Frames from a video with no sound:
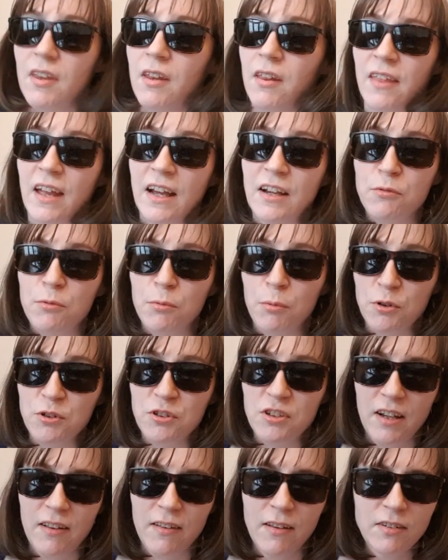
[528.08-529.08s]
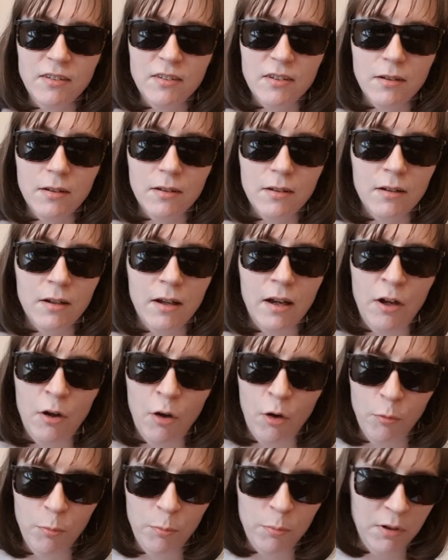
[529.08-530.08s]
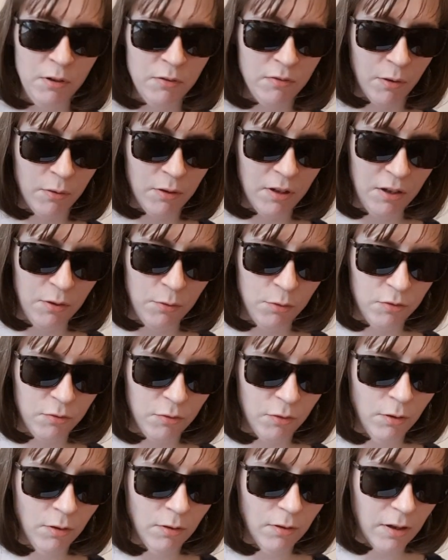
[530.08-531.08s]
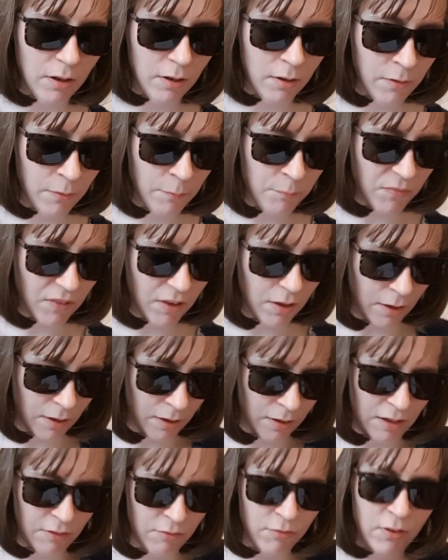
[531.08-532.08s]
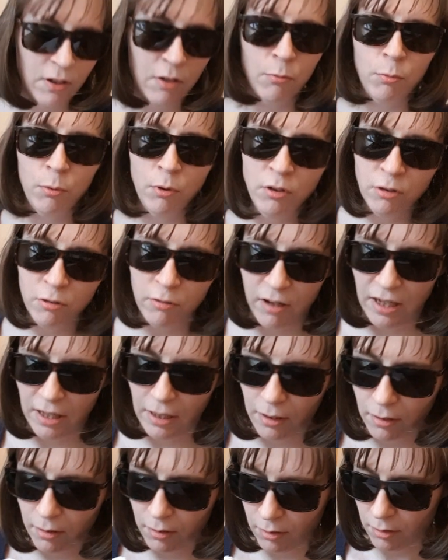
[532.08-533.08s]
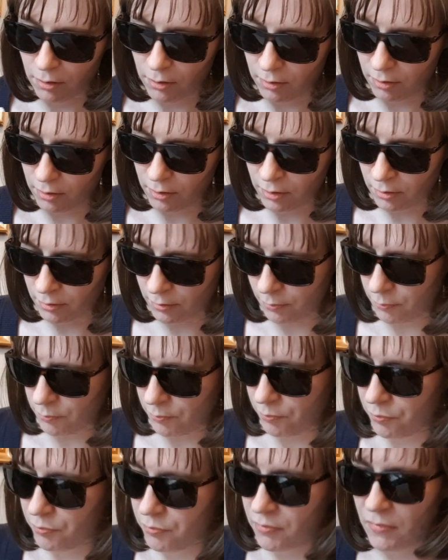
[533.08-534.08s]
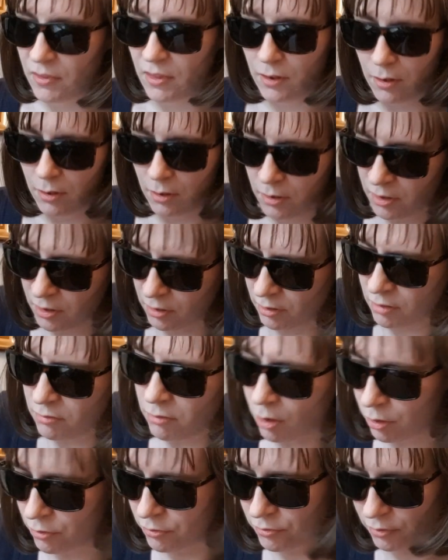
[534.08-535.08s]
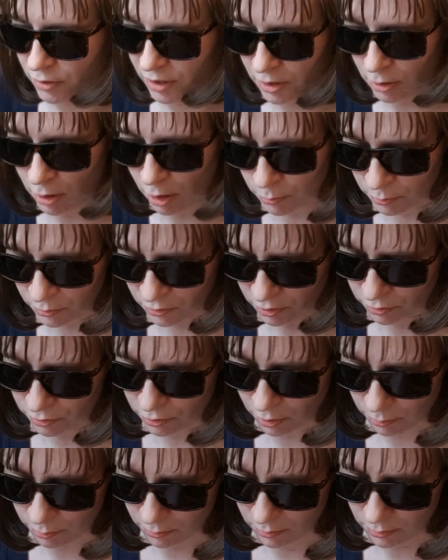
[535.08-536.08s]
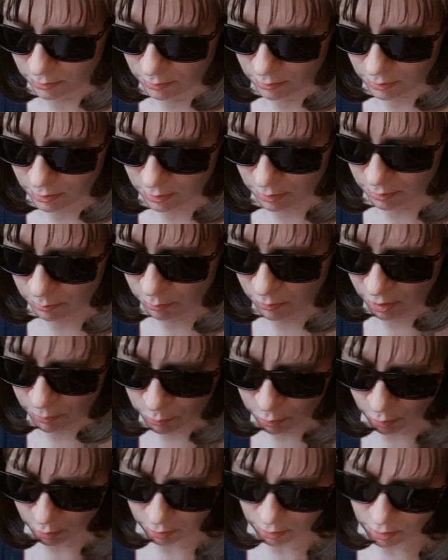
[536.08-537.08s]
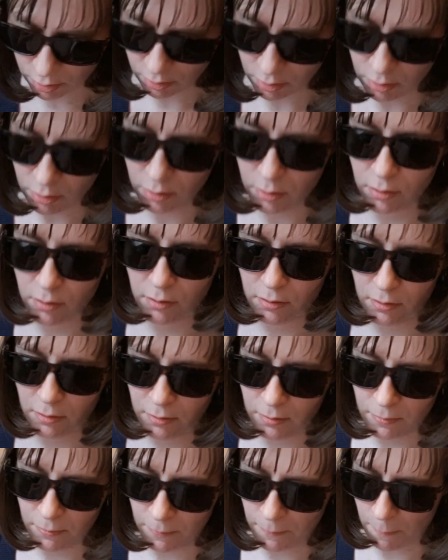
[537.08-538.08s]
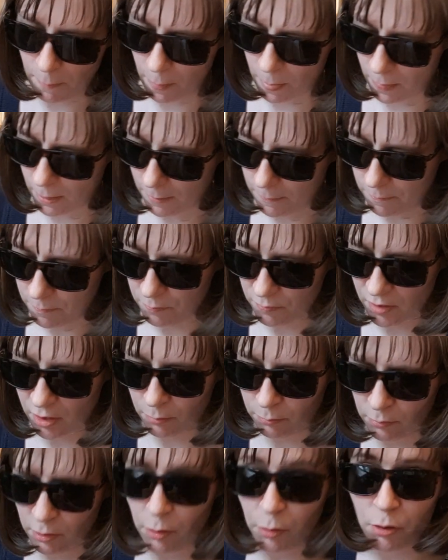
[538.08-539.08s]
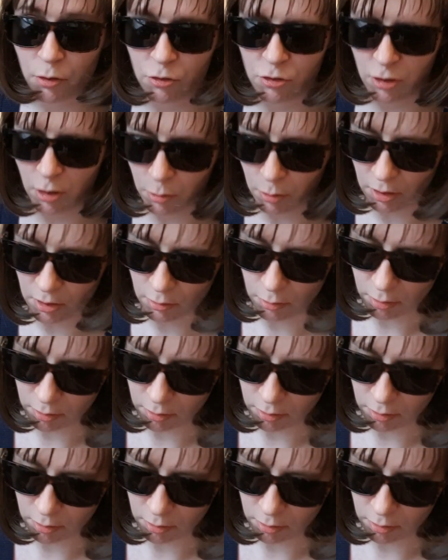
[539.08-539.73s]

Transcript: Thanks for watching this. I hope you found it useful. And if you're wondering, the graph comes from my book. I'm going to show it to you.